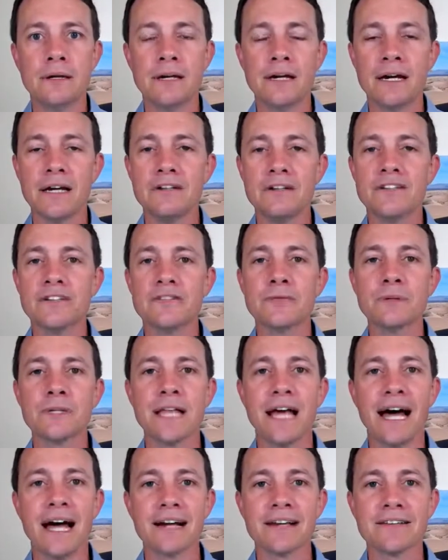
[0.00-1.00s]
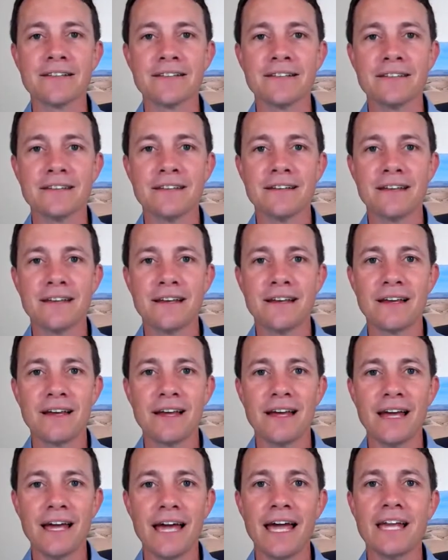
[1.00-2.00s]
and just relax
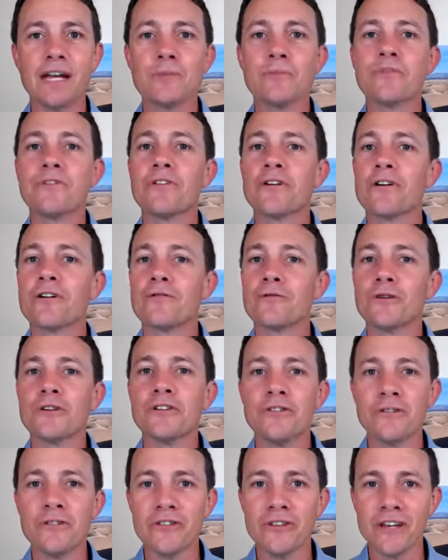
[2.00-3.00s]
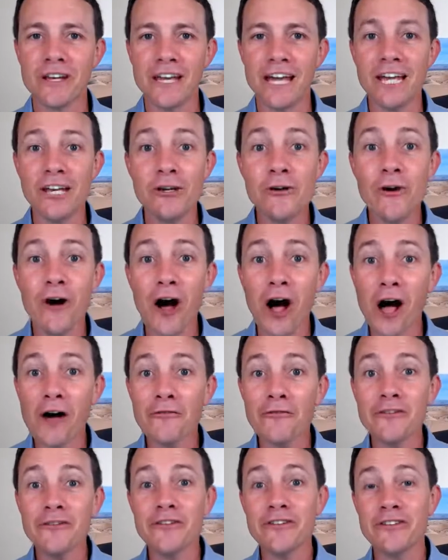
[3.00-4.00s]
and observe what you see. And you
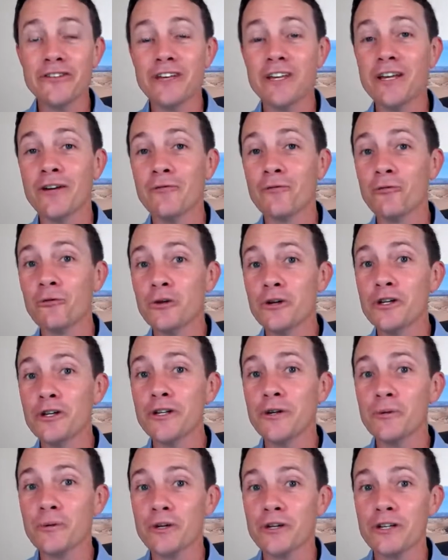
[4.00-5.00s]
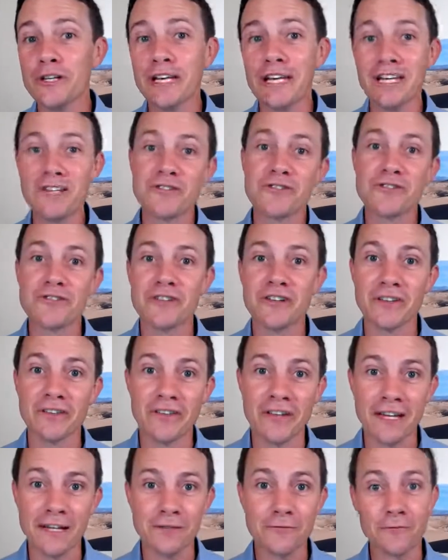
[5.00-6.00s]
often see really, really interesting
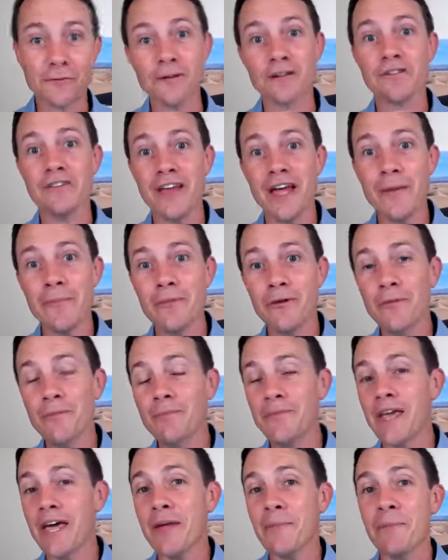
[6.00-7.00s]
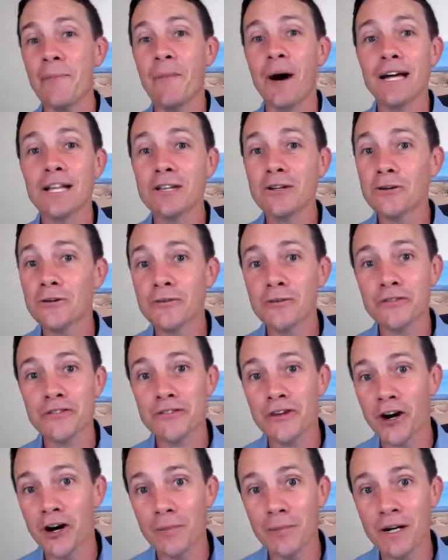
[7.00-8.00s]
things. For example, at my local
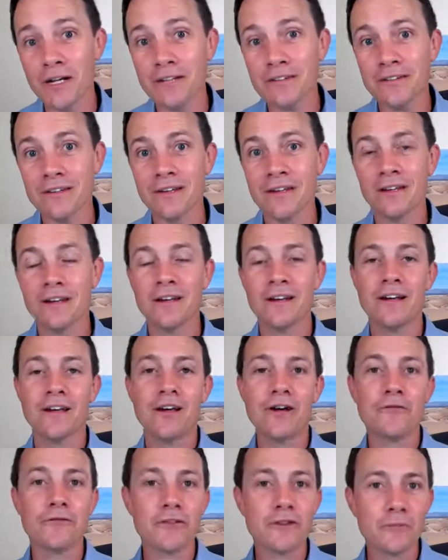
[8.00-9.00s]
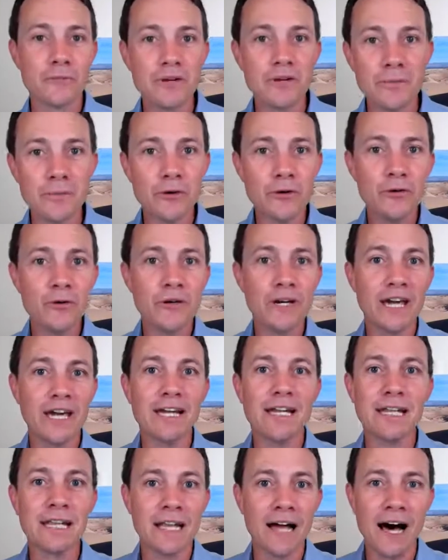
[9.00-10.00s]
Starbucks, for the people who get
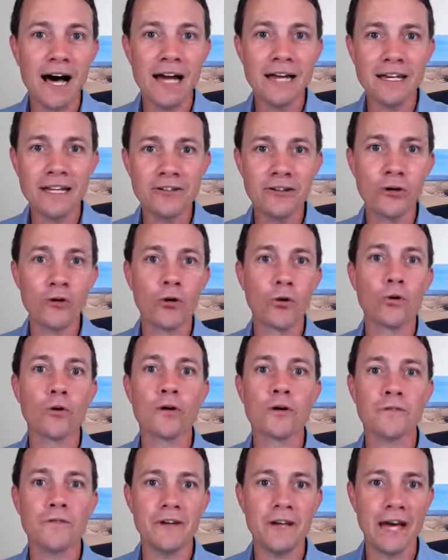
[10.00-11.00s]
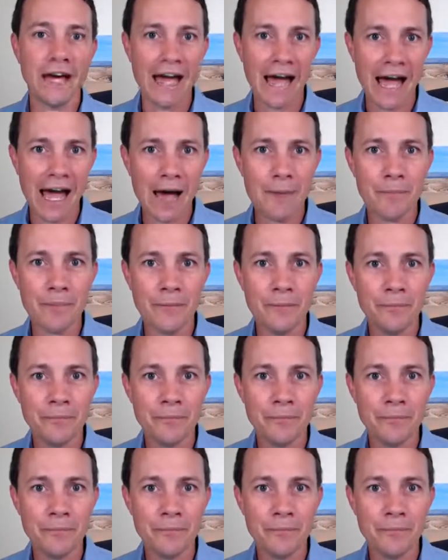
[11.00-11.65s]
in line and don't order via app,